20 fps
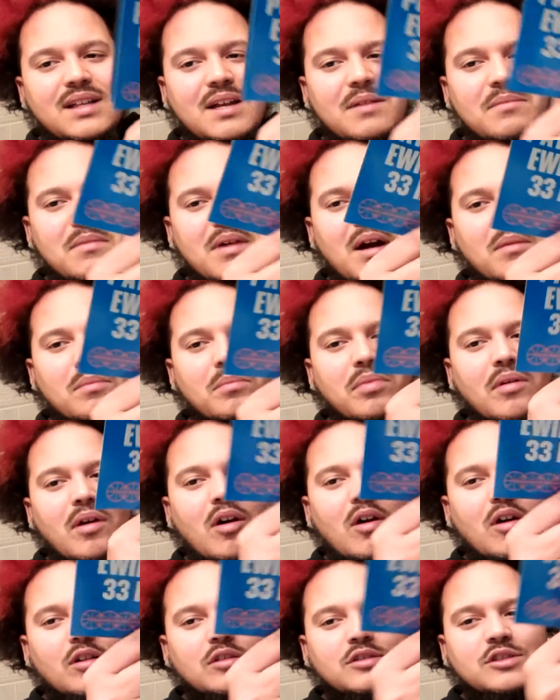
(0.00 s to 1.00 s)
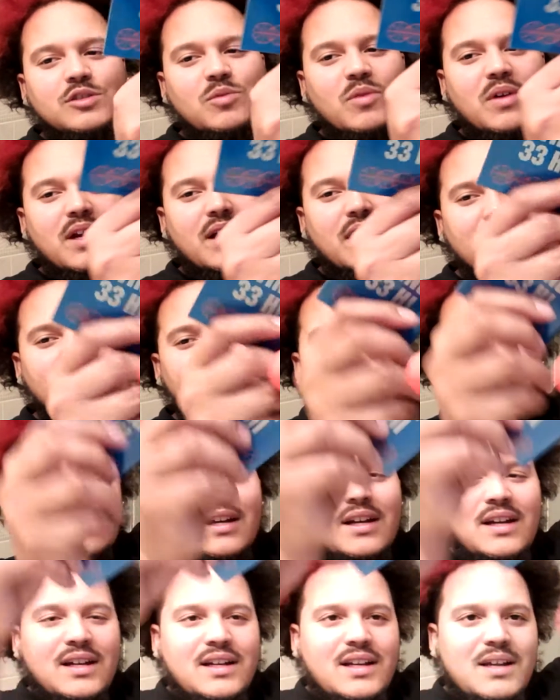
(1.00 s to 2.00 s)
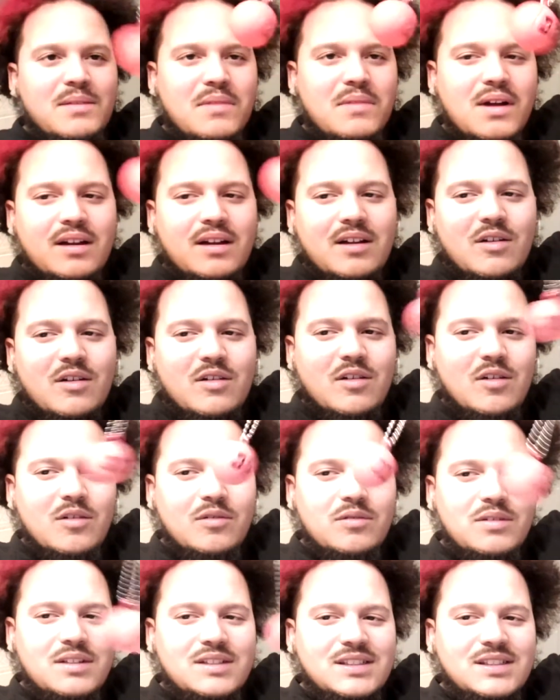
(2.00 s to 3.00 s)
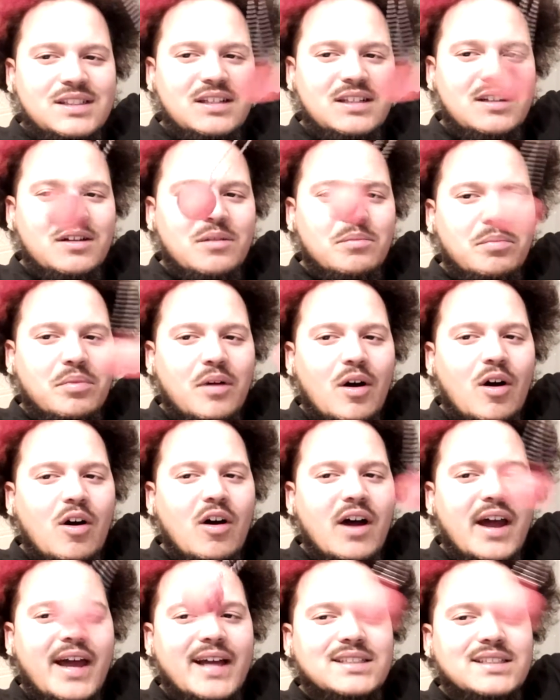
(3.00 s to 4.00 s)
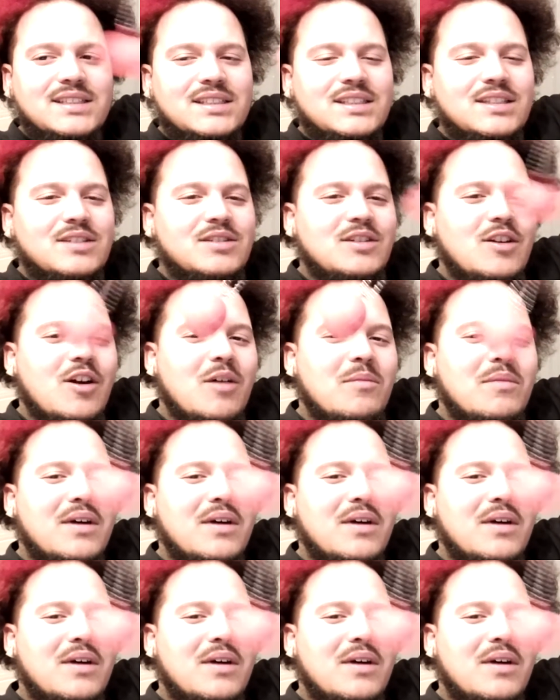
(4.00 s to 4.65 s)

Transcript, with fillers: let my balls swing hold on, let's get a little ball action on y'all